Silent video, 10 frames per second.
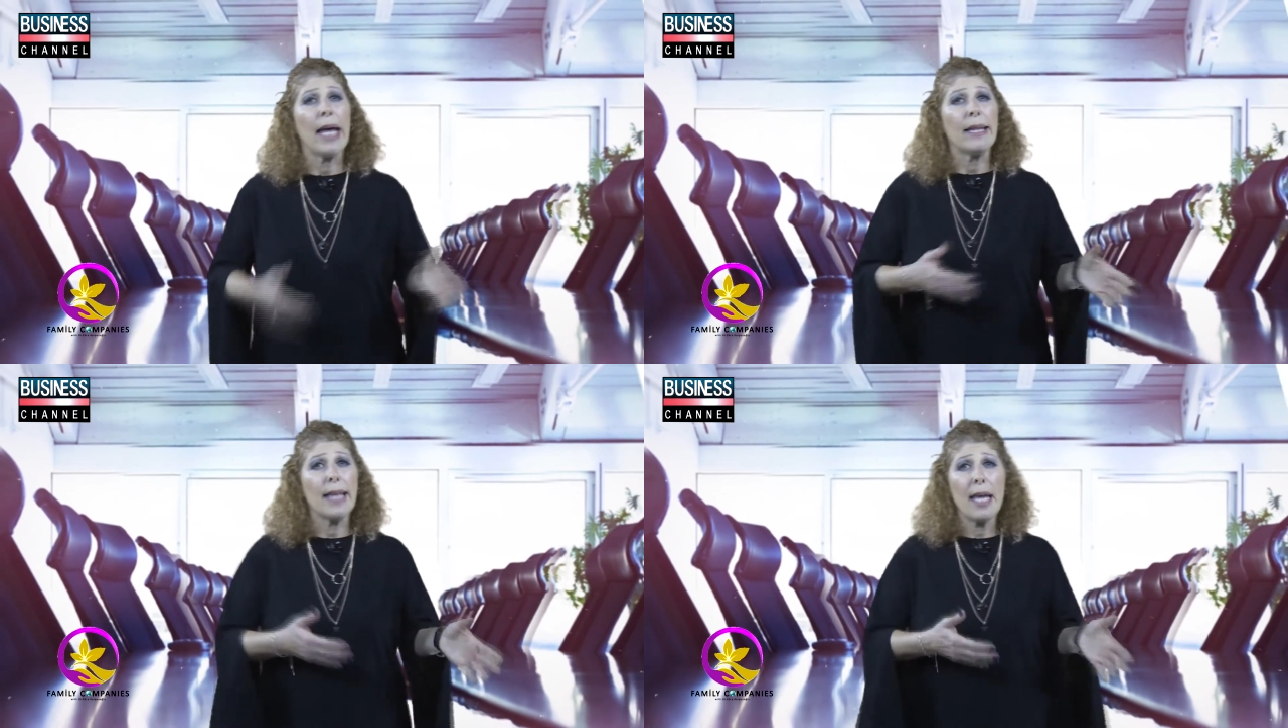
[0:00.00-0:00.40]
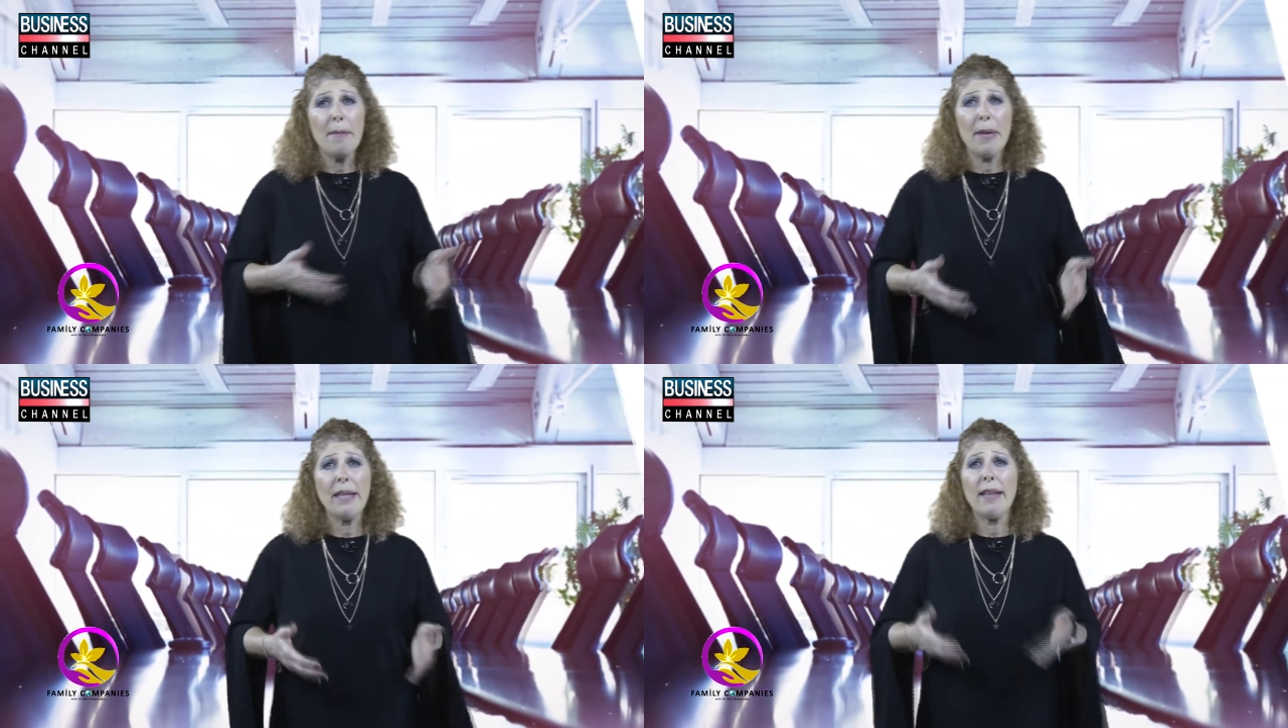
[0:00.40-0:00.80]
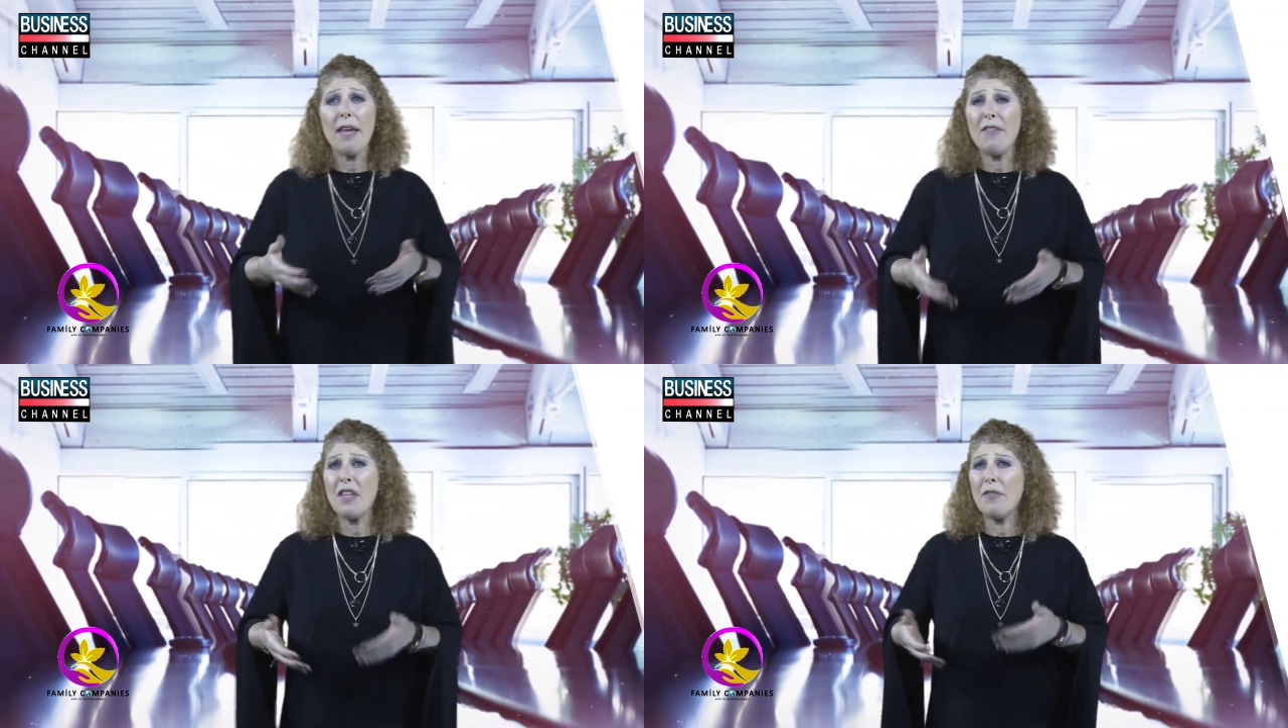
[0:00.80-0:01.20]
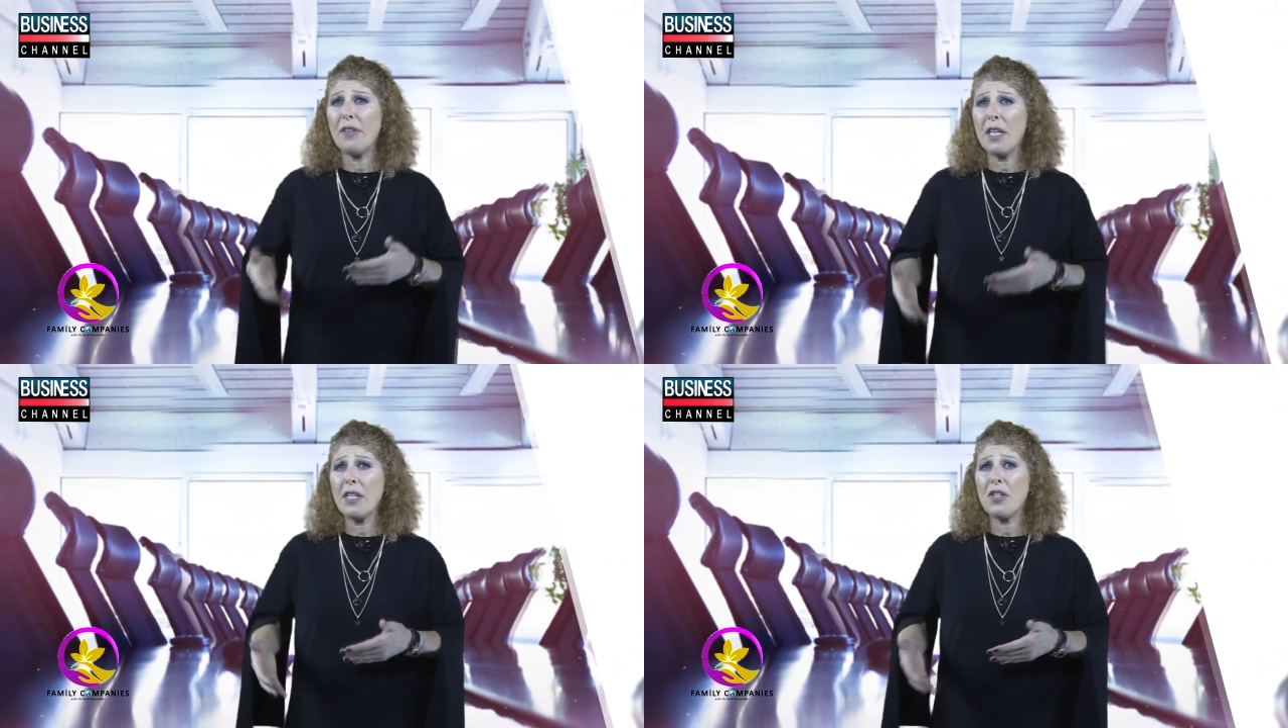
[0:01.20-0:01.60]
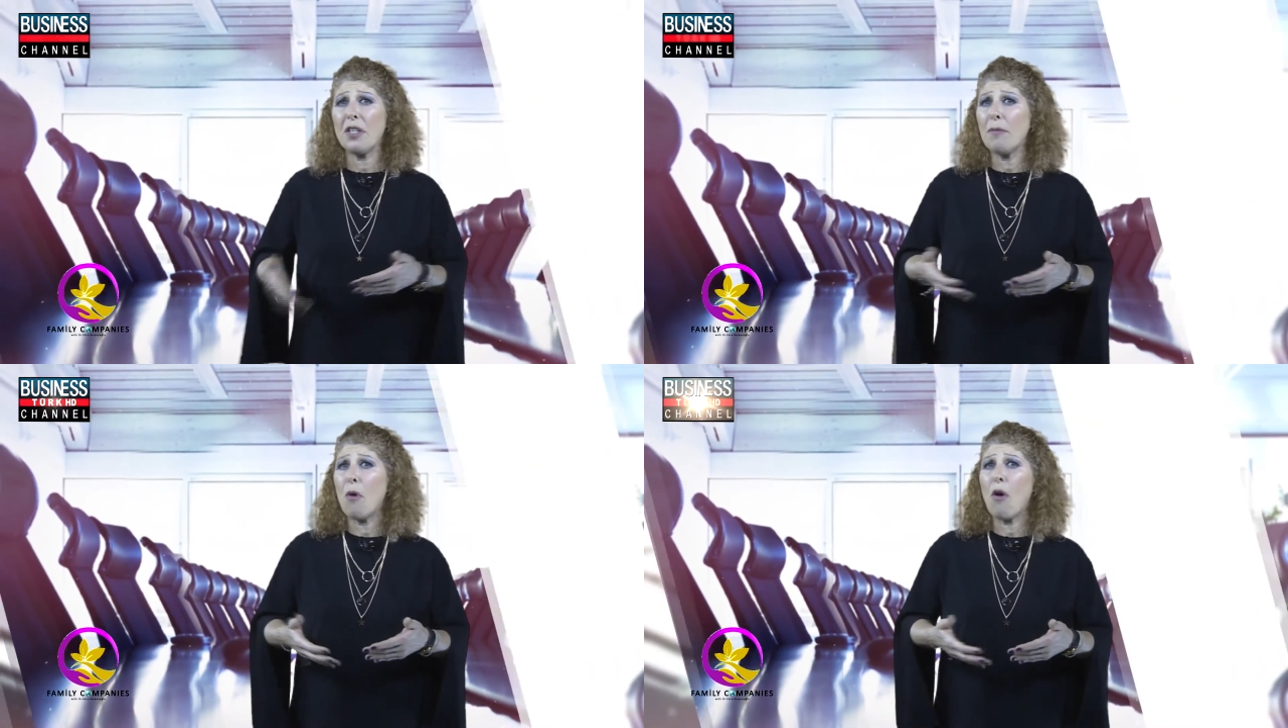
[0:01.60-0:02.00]
They made a
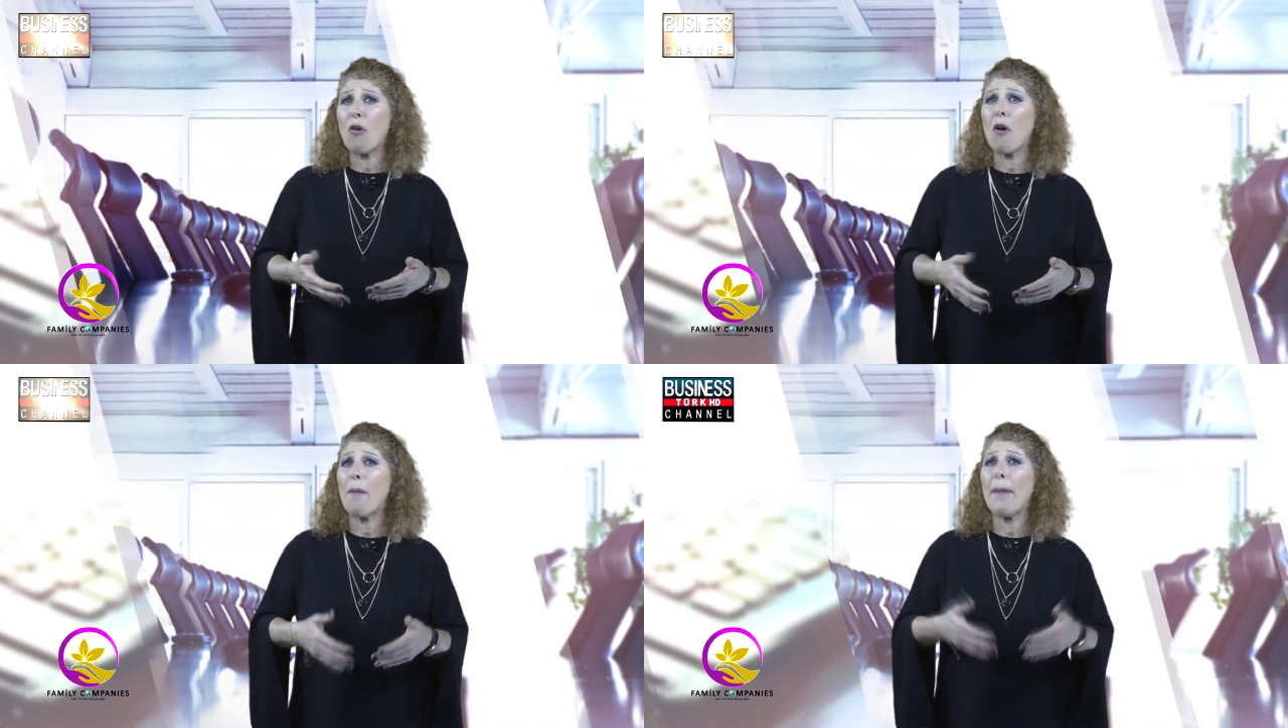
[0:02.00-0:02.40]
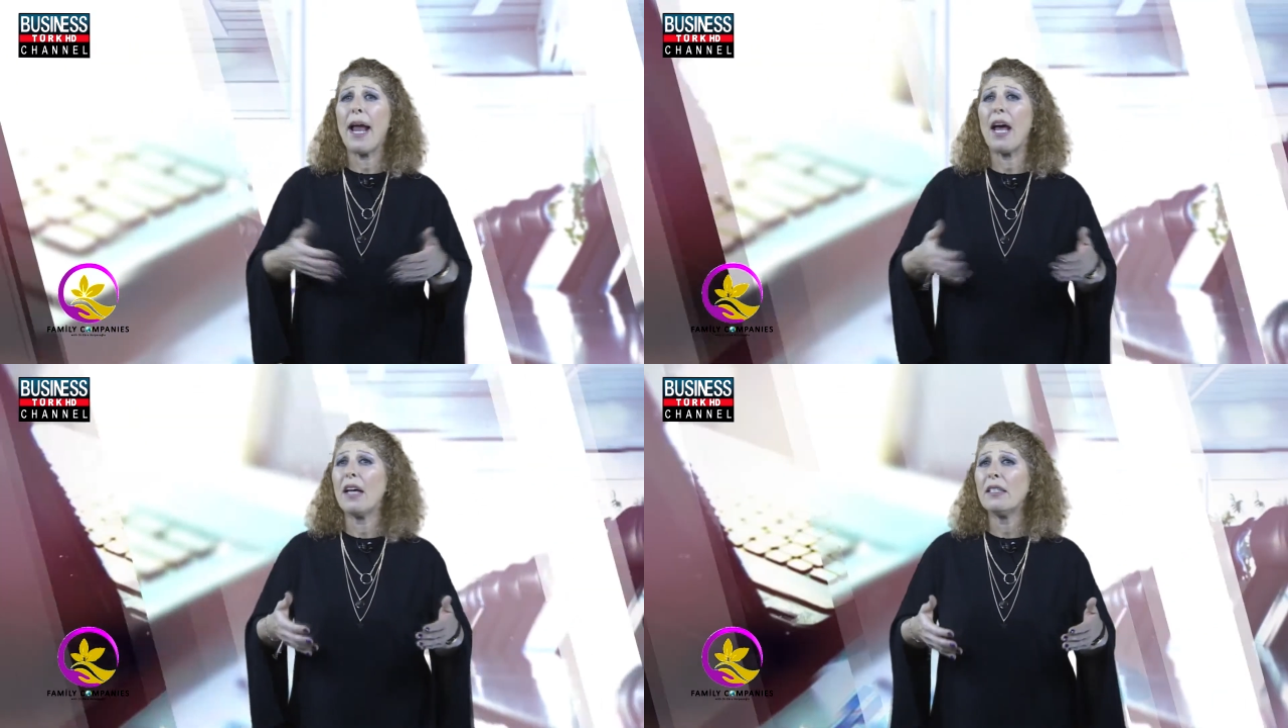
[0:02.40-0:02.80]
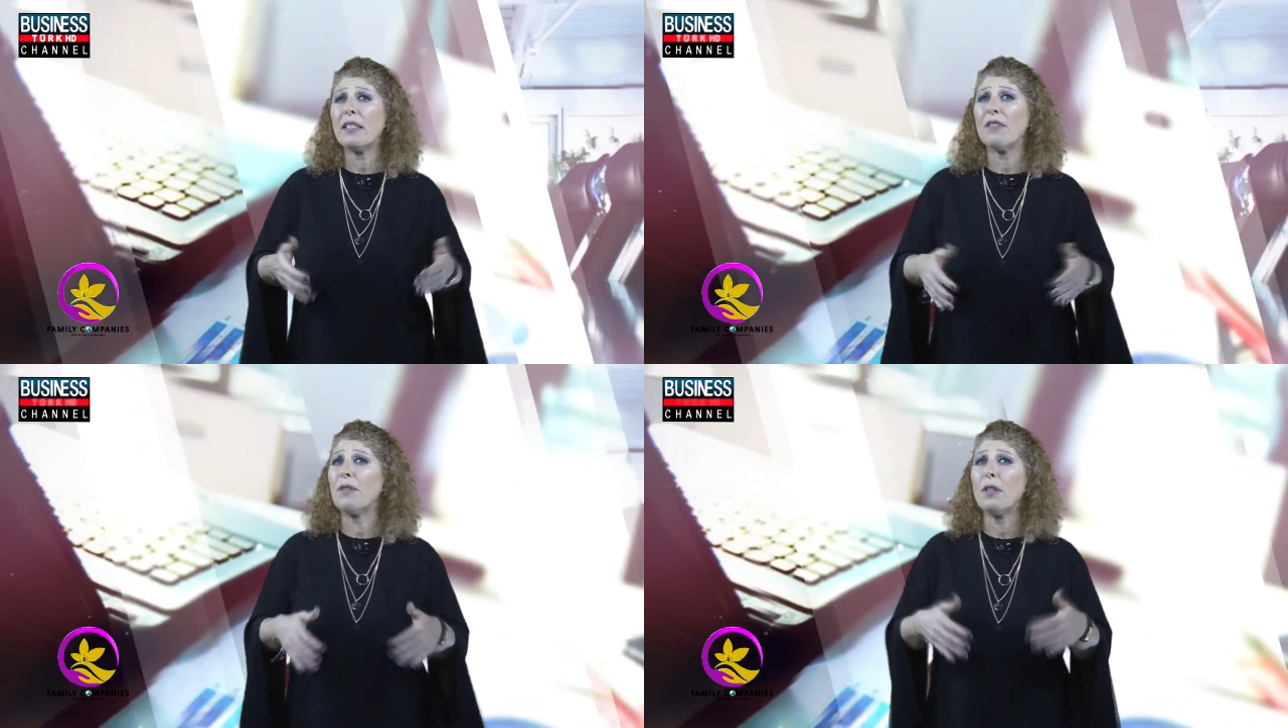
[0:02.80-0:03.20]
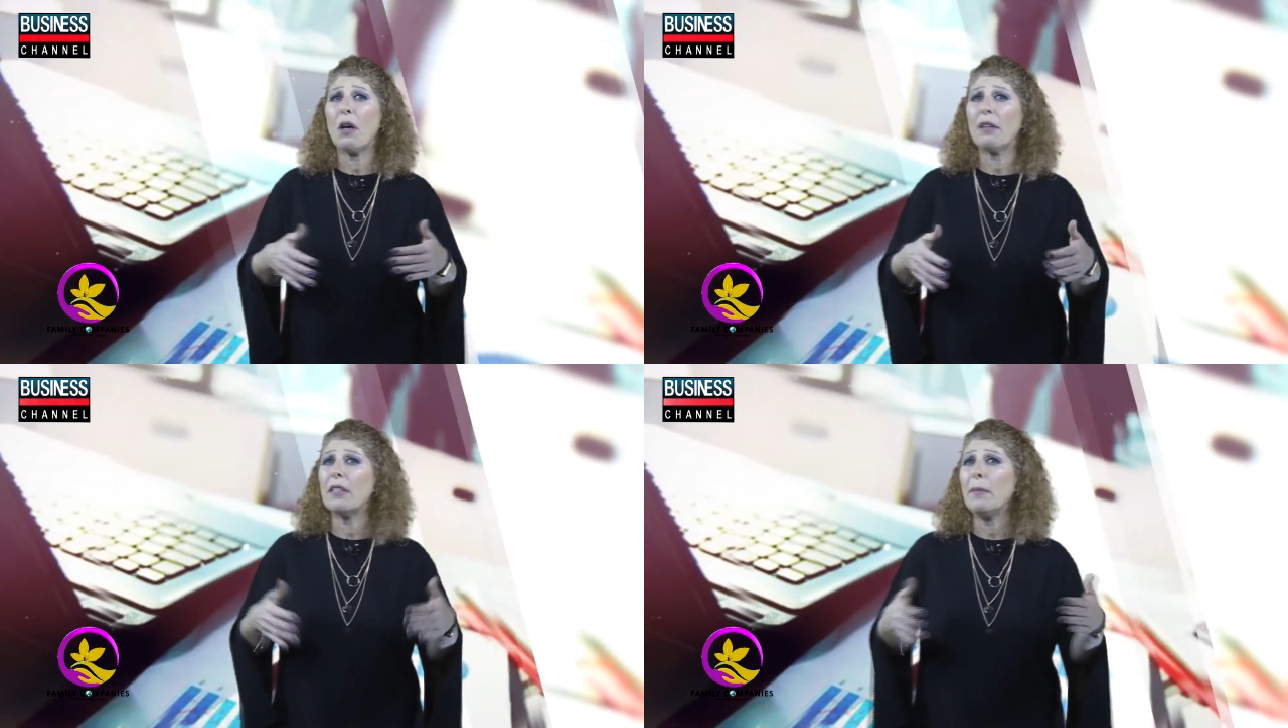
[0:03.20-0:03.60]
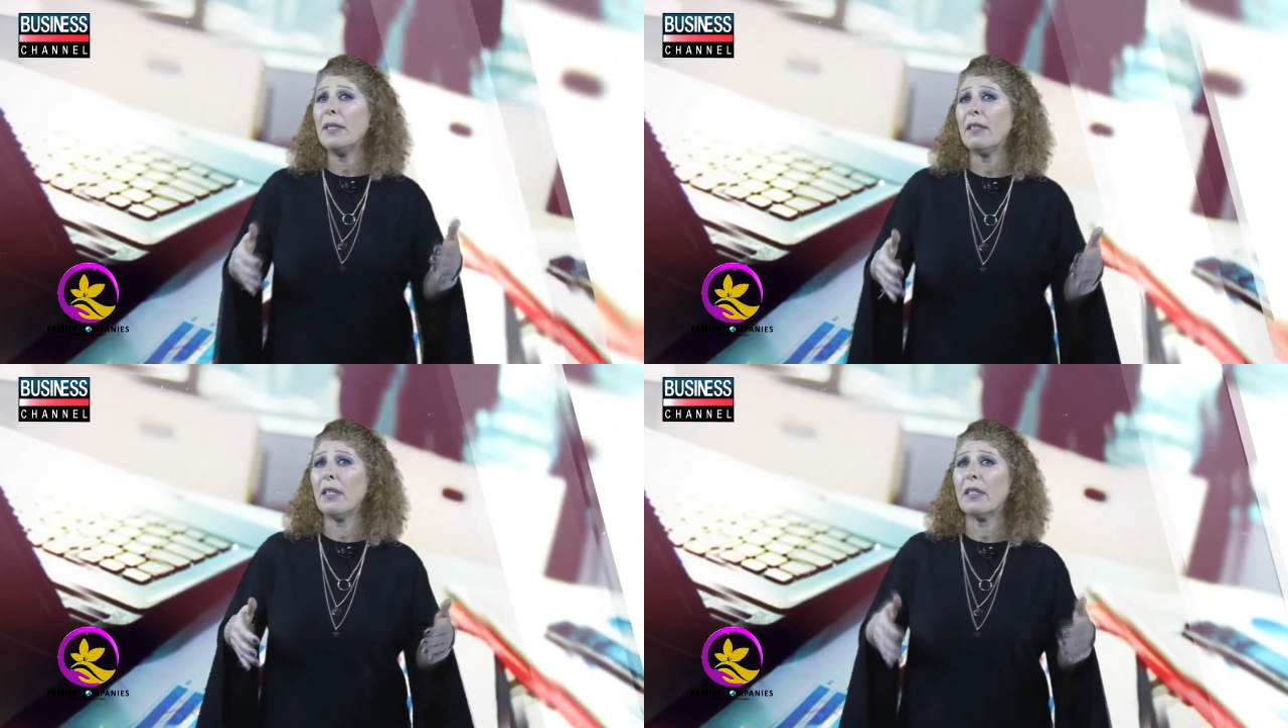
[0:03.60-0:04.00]
definition more comprehensive without
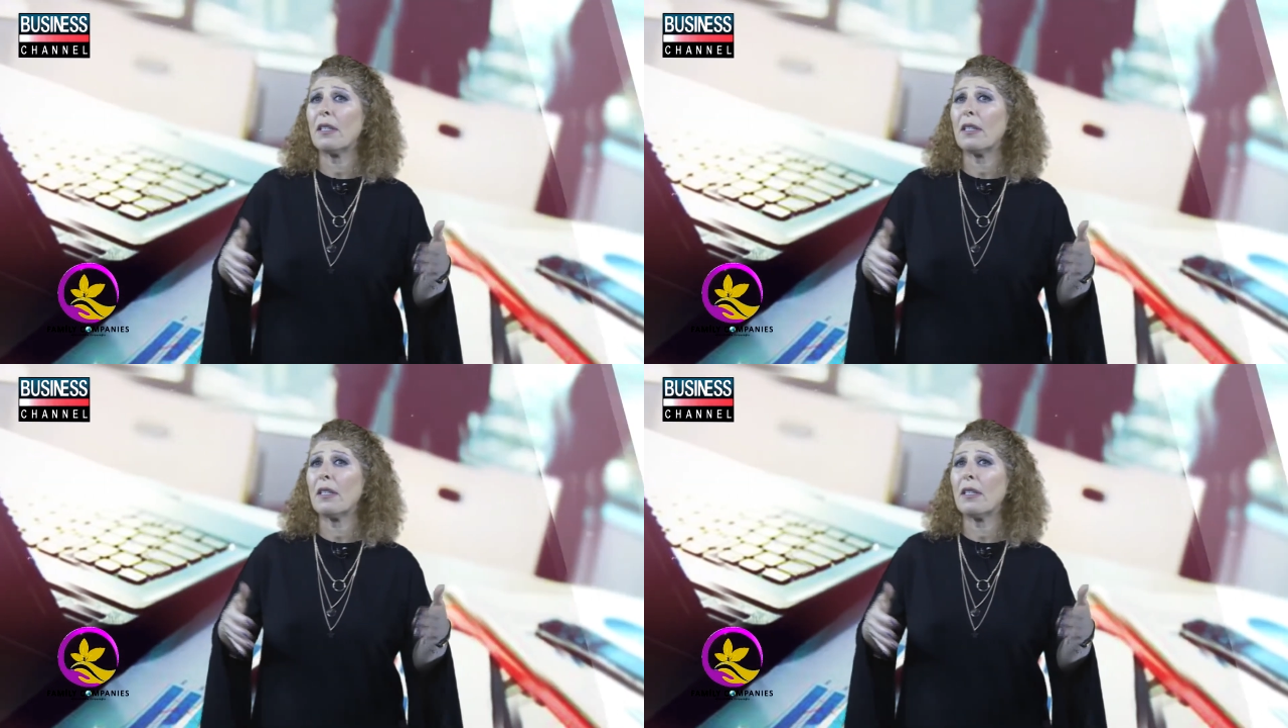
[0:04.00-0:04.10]
limiting the